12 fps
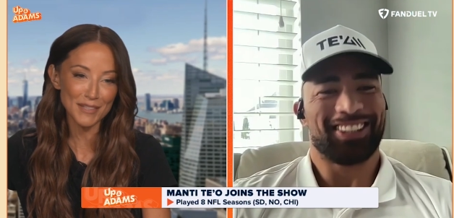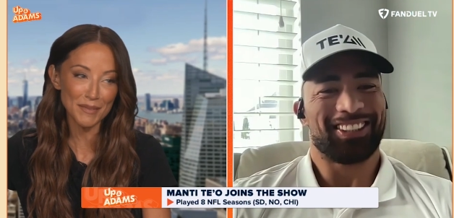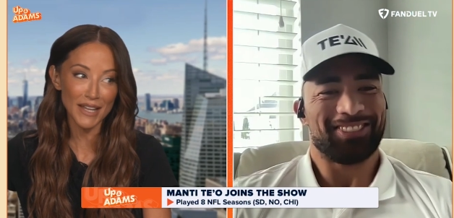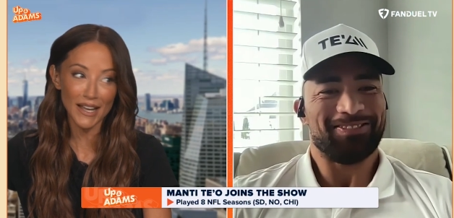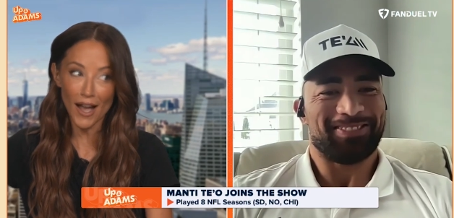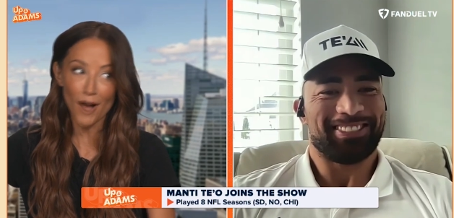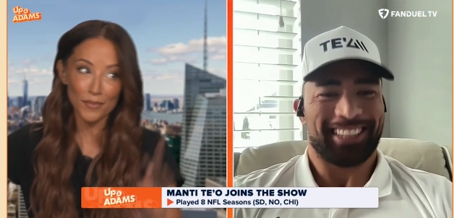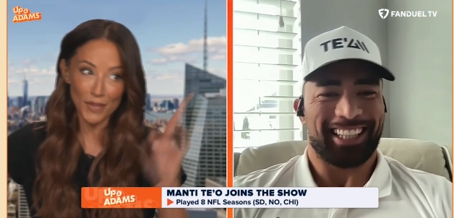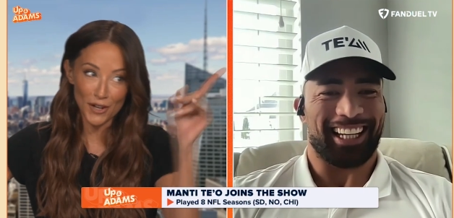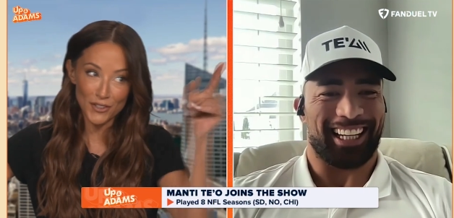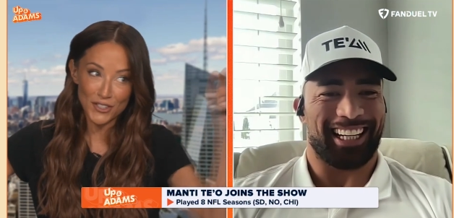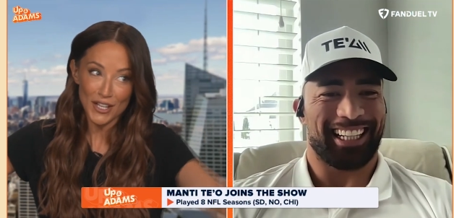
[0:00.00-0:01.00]
Speaker 1: be like, "Up oh,
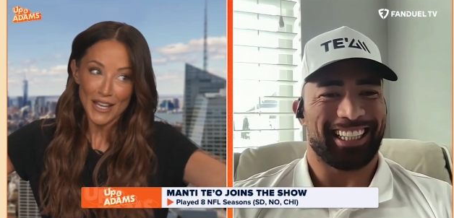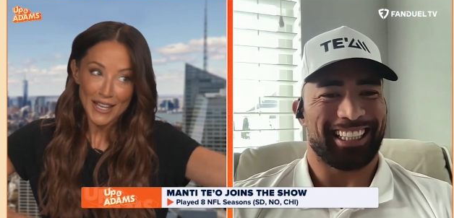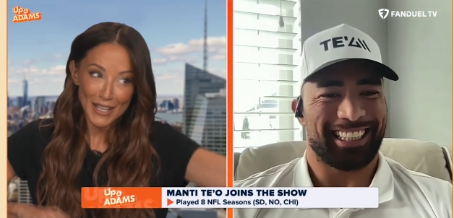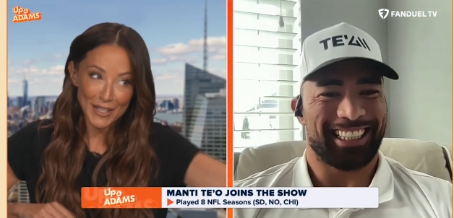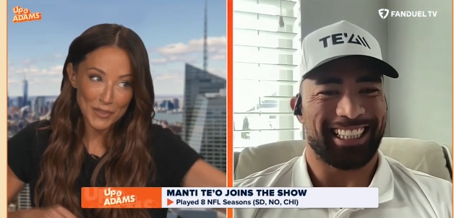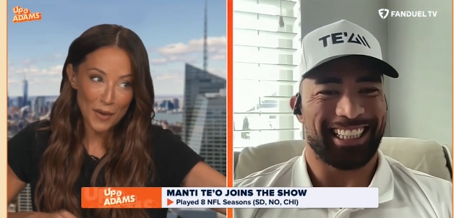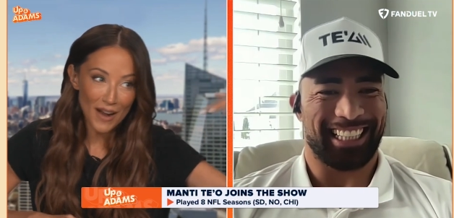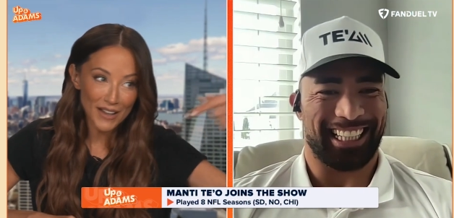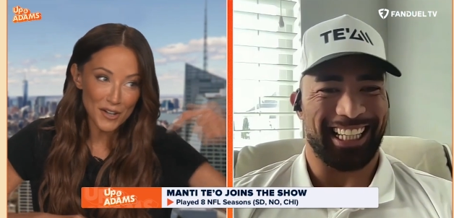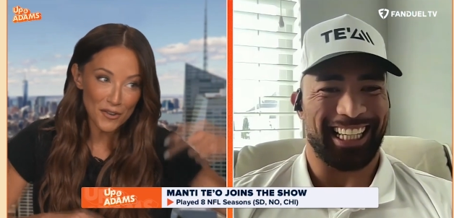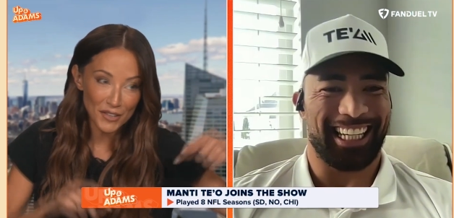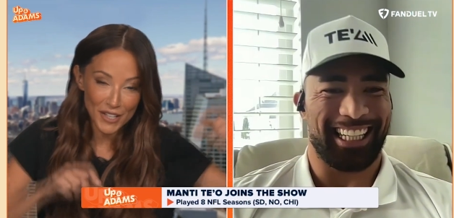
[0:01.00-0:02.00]
there, he's
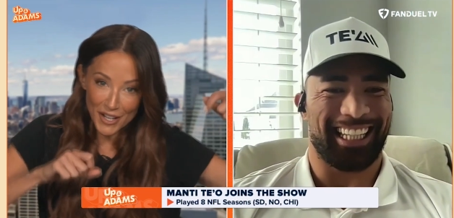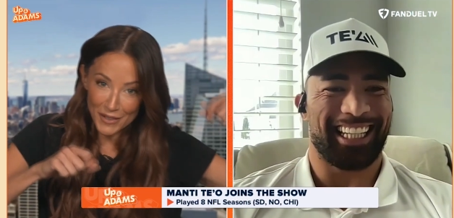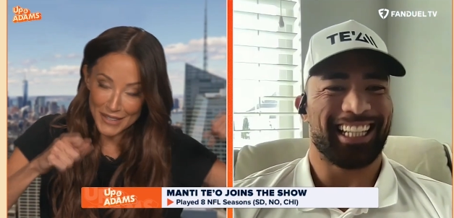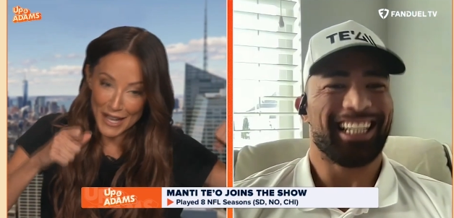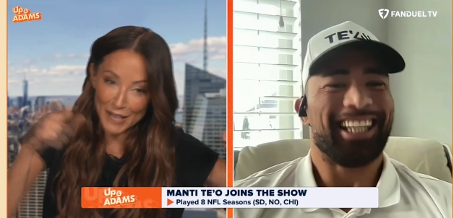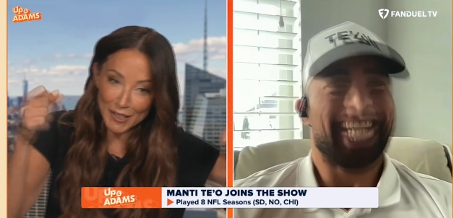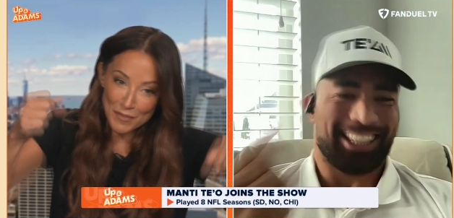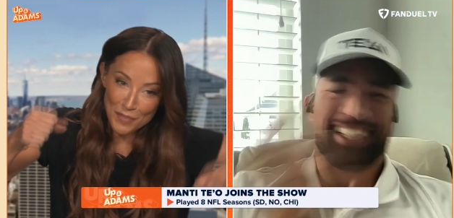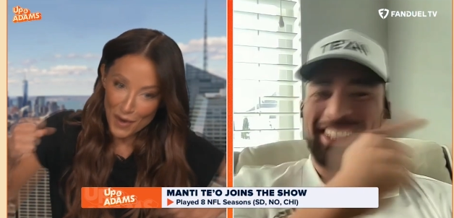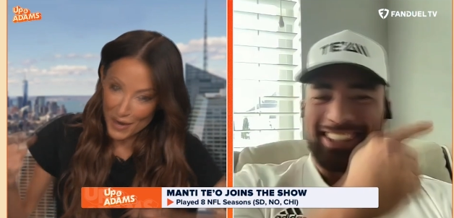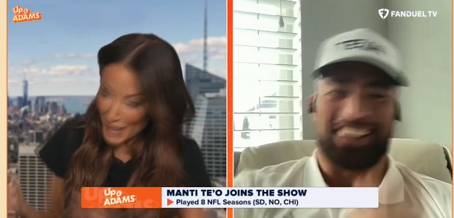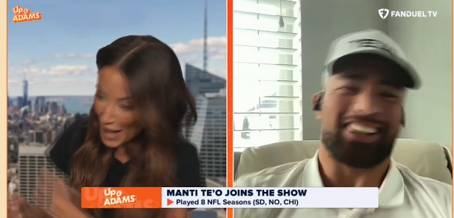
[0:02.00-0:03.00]
walking over here with that
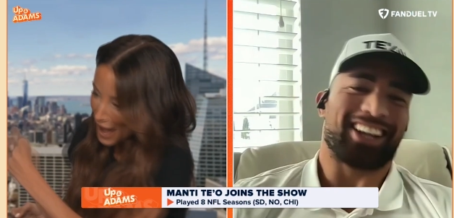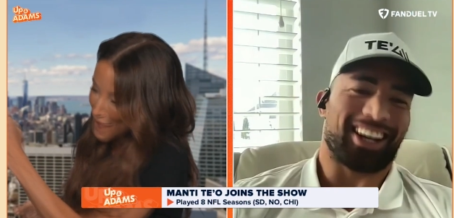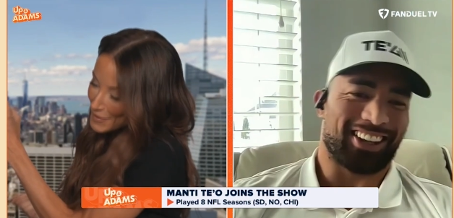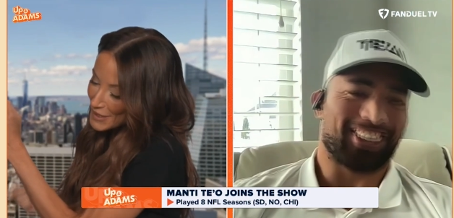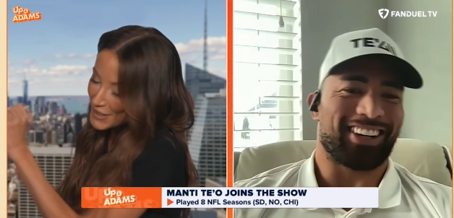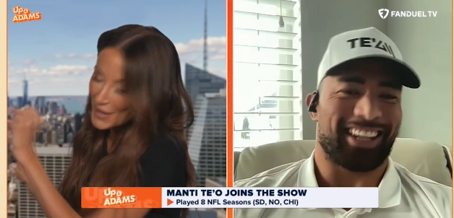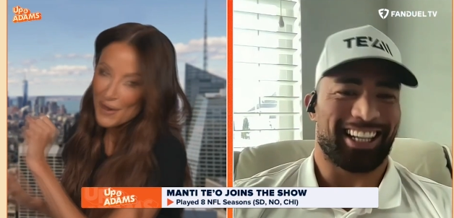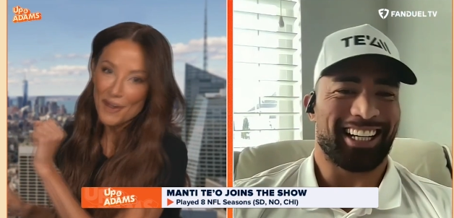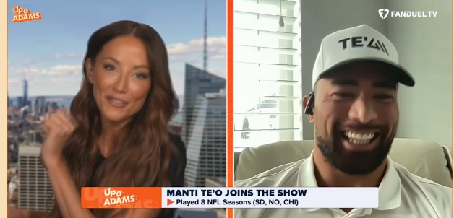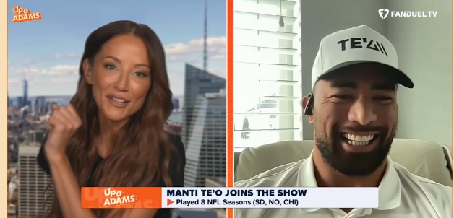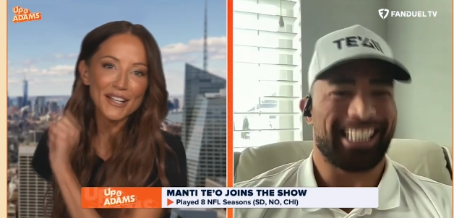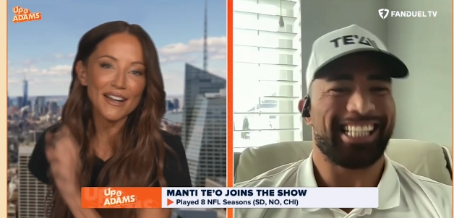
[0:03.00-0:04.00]
clipboard. I'm go gonna
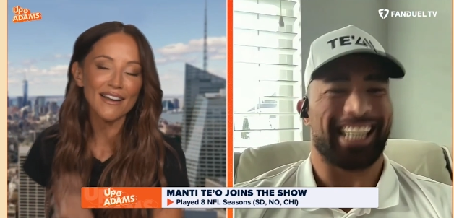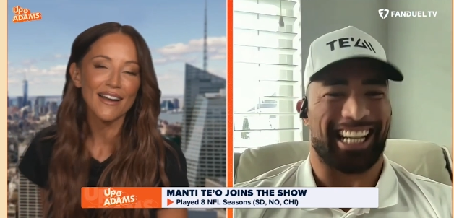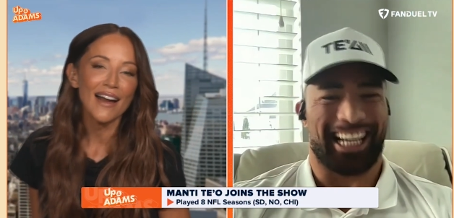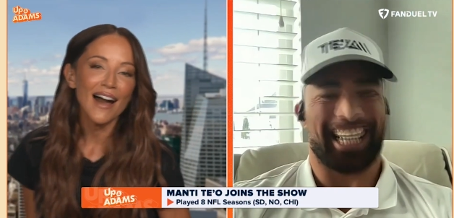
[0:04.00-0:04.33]
go over here."